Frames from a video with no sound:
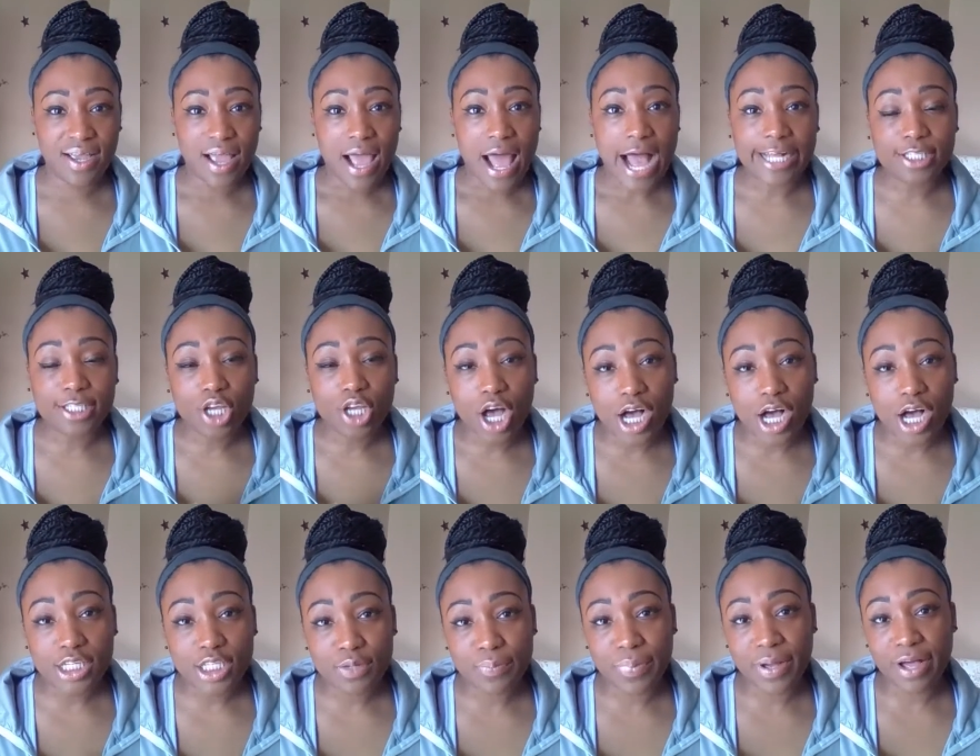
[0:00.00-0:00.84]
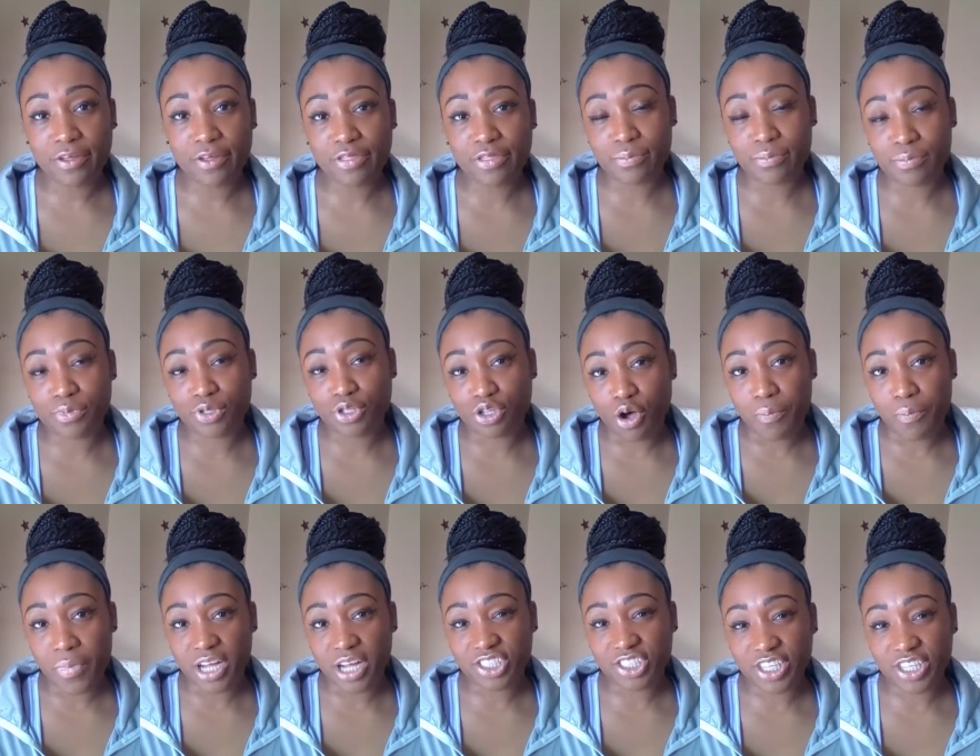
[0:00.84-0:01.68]
I talked about them so
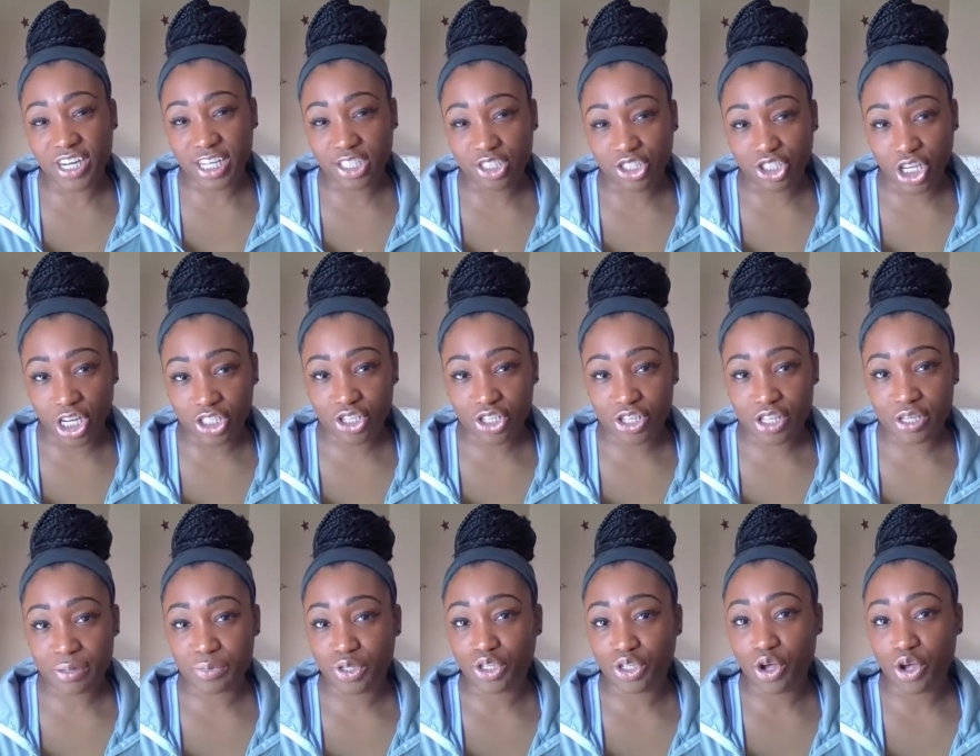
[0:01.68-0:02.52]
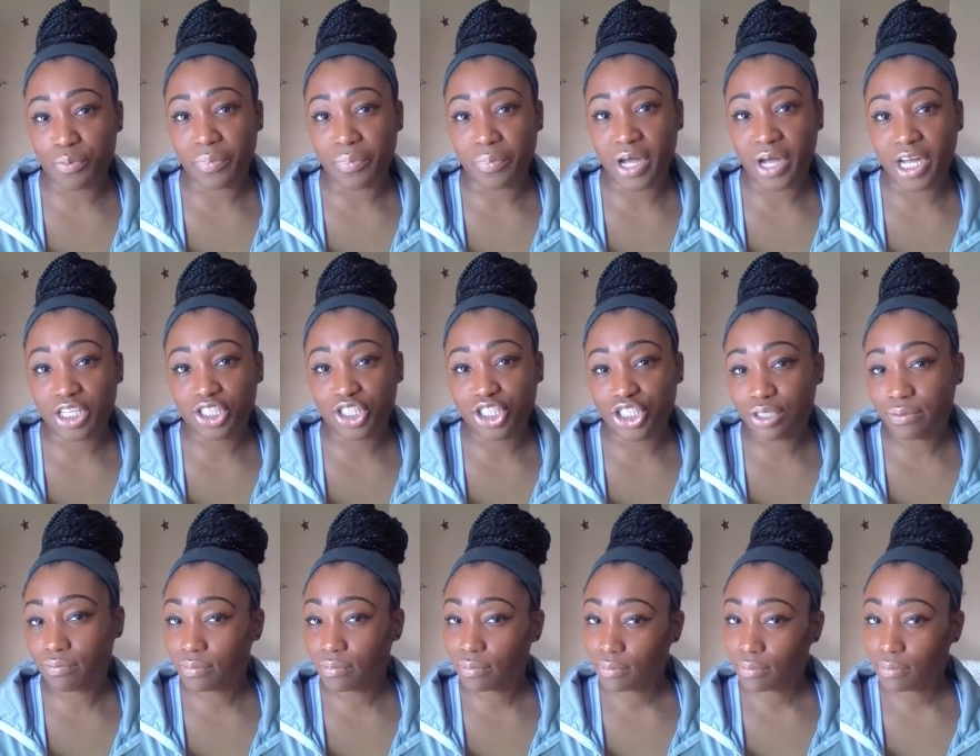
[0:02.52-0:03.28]
much and I judged them so much